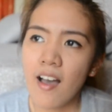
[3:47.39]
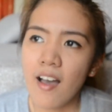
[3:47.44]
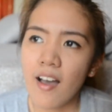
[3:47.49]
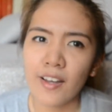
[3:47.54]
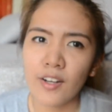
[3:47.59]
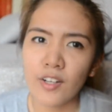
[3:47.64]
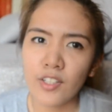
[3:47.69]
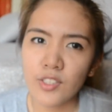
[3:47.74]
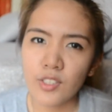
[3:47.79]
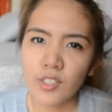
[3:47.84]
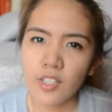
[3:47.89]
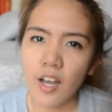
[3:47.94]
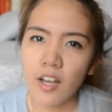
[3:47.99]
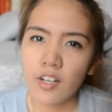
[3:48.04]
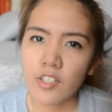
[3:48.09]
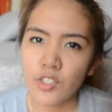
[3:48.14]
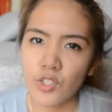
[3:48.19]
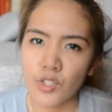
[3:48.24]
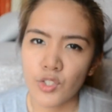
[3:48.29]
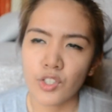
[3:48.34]
I also
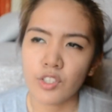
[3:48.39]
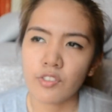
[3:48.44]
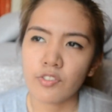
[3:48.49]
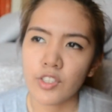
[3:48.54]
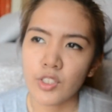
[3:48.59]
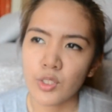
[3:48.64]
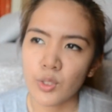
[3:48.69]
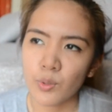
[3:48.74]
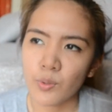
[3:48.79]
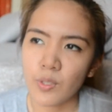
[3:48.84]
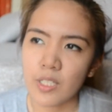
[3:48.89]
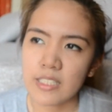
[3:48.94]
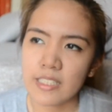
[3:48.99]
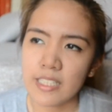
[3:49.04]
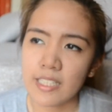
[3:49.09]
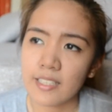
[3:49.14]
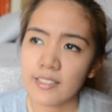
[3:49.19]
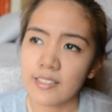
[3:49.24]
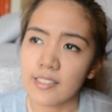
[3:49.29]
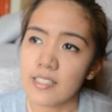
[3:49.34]
got injured for 2 weeks
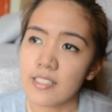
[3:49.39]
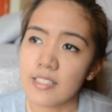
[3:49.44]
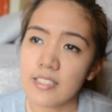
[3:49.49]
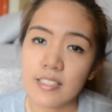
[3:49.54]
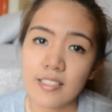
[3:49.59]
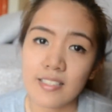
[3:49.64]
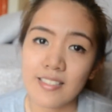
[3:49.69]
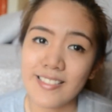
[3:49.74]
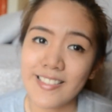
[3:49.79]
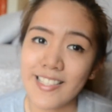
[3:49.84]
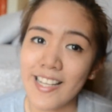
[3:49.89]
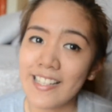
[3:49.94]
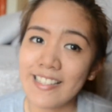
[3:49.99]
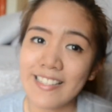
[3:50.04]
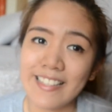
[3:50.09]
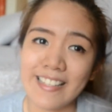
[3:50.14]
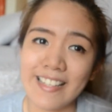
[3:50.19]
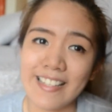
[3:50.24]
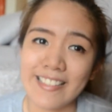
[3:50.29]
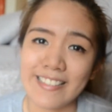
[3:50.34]
and I didn't
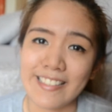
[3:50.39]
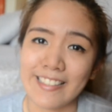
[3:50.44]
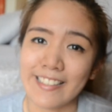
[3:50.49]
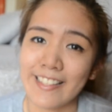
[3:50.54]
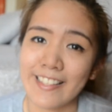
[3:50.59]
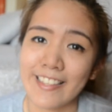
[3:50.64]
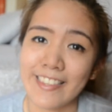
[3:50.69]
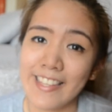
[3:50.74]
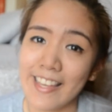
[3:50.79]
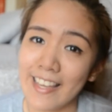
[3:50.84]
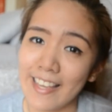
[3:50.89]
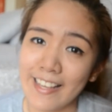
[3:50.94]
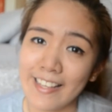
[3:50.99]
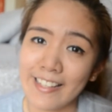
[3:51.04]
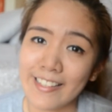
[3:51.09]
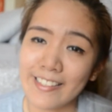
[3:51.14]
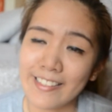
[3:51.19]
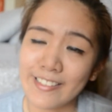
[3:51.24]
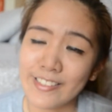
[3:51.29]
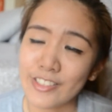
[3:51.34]
study a single
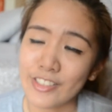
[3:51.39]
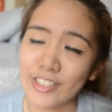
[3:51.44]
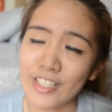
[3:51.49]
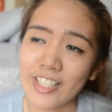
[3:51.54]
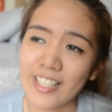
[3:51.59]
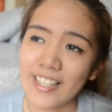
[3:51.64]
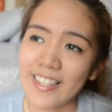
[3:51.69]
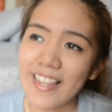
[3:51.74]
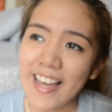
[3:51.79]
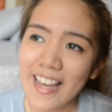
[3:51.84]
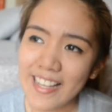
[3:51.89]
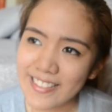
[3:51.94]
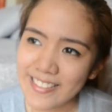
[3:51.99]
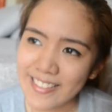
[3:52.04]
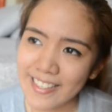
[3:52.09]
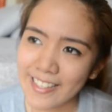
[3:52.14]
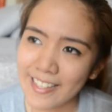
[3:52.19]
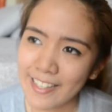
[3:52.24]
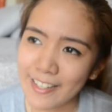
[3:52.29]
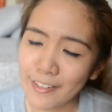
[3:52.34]
thing during that
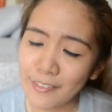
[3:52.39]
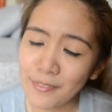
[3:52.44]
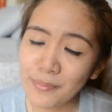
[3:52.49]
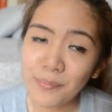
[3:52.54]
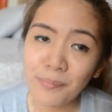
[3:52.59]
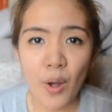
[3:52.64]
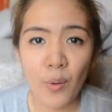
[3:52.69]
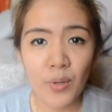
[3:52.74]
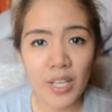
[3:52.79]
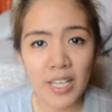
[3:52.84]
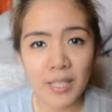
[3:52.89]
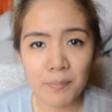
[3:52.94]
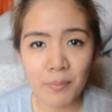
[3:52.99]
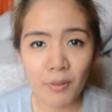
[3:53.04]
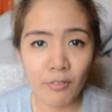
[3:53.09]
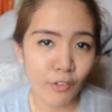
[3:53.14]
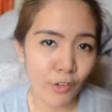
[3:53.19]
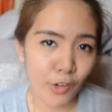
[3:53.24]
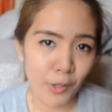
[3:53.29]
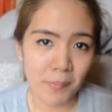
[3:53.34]
time. A week
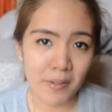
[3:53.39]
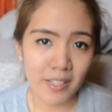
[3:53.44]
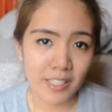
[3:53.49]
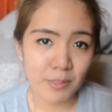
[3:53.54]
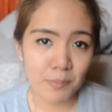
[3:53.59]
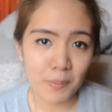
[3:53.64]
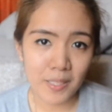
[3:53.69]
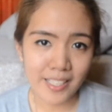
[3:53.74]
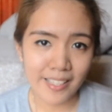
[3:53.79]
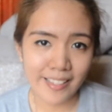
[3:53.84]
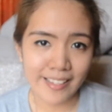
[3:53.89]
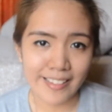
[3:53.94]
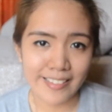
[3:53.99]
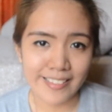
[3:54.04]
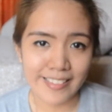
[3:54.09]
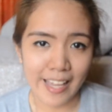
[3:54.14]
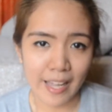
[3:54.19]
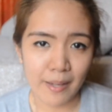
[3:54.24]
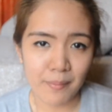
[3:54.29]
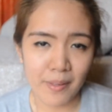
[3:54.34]
before my speaking
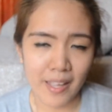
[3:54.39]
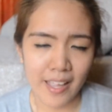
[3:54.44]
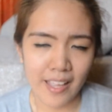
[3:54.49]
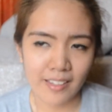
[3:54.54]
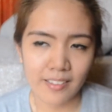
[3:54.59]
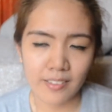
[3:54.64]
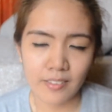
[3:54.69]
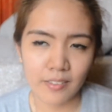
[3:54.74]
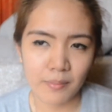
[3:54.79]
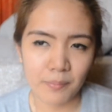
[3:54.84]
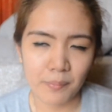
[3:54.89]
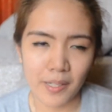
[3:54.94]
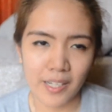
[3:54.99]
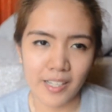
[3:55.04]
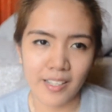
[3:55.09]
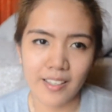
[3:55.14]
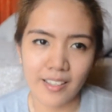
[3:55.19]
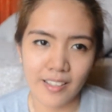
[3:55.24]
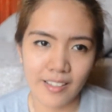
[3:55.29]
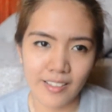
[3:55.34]
exam and
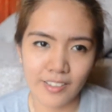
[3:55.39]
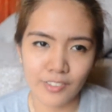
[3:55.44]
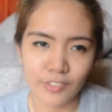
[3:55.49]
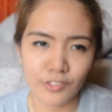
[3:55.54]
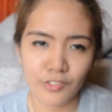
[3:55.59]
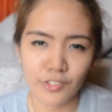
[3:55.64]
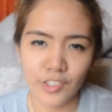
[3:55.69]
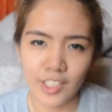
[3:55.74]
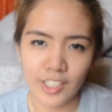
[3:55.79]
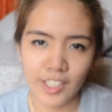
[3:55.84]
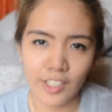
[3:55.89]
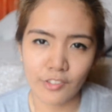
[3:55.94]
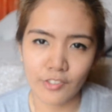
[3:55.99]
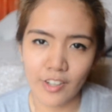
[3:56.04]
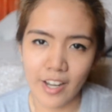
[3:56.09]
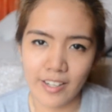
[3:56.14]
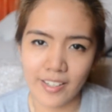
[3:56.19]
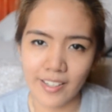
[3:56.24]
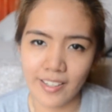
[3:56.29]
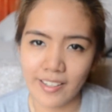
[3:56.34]
my reading,
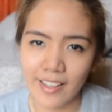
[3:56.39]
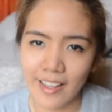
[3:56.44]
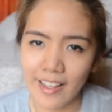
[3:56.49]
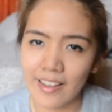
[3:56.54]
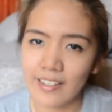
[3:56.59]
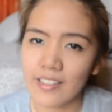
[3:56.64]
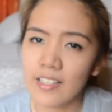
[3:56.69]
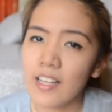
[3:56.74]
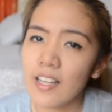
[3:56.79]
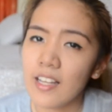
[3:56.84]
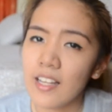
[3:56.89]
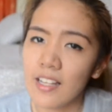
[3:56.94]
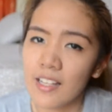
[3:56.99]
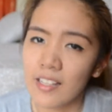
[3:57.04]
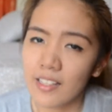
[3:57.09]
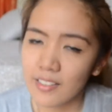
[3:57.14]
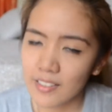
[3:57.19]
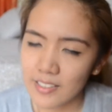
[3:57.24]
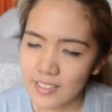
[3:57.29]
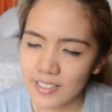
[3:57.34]
writing, and
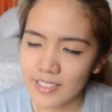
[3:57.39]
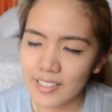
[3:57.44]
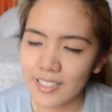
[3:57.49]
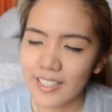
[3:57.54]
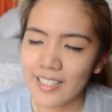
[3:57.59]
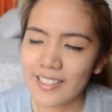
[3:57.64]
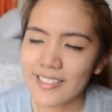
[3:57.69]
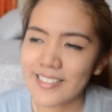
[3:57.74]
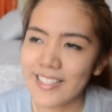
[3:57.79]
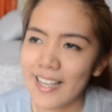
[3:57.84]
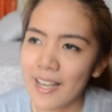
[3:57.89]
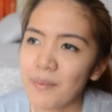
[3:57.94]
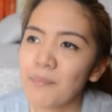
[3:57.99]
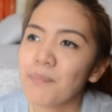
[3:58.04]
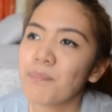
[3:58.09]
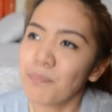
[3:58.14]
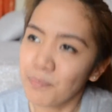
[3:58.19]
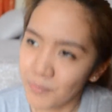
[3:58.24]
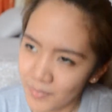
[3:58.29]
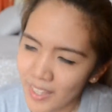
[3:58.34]
listening
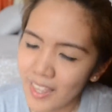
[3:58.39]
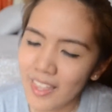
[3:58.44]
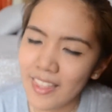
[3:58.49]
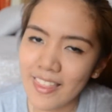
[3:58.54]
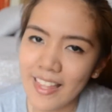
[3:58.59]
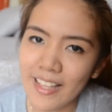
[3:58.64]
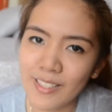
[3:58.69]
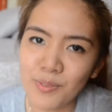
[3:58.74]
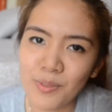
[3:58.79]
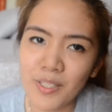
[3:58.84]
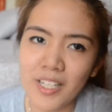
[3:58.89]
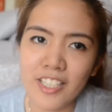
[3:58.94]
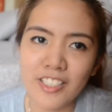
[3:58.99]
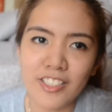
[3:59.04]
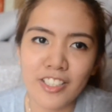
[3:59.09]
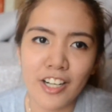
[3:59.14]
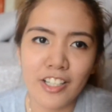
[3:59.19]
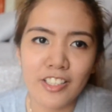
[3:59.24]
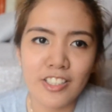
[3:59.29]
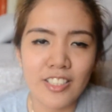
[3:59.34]
exam, that's when I
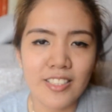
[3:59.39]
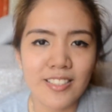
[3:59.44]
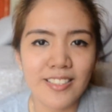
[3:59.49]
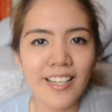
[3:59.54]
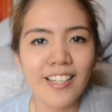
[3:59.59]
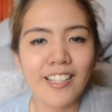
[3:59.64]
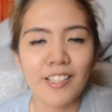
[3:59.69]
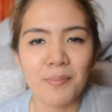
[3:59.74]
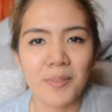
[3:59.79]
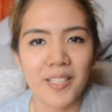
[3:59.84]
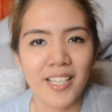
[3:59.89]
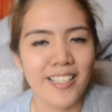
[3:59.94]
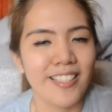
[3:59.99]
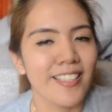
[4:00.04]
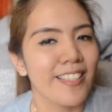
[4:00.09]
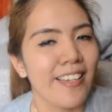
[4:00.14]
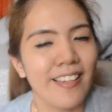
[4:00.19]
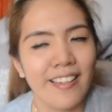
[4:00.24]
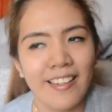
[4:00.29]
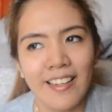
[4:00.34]
started to study because